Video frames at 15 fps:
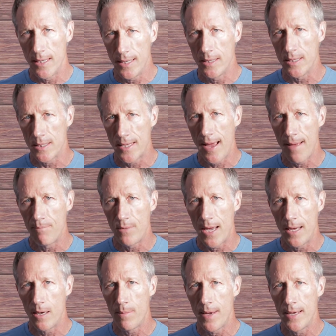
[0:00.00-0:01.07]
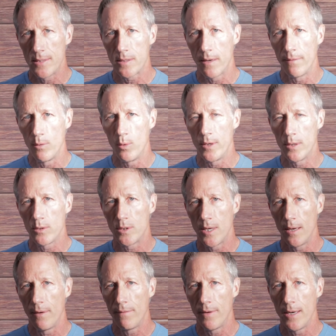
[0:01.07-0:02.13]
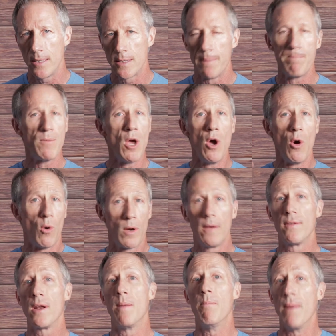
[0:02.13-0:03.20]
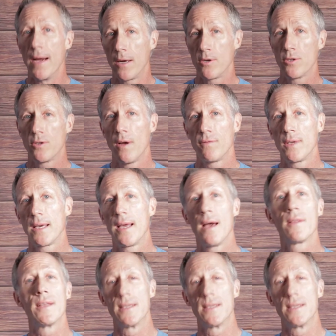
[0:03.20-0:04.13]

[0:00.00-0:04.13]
in the SAM database of the Windows 10 device or even a Microsoft account.